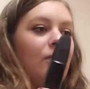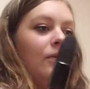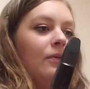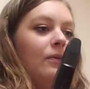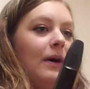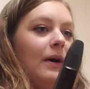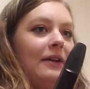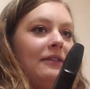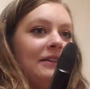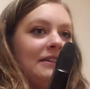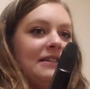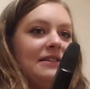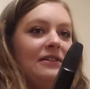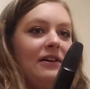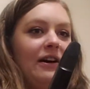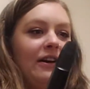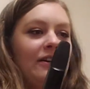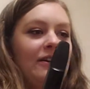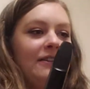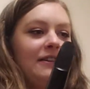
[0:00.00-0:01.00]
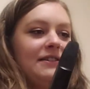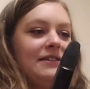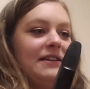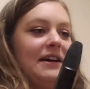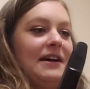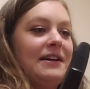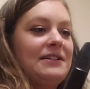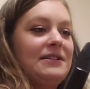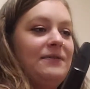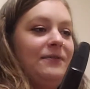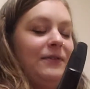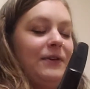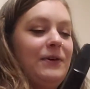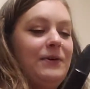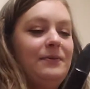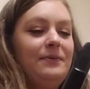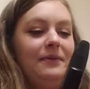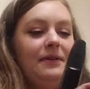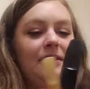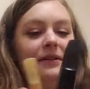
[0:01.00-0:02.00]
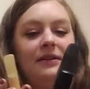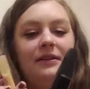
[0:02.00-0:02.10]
while it's not on the saxophone.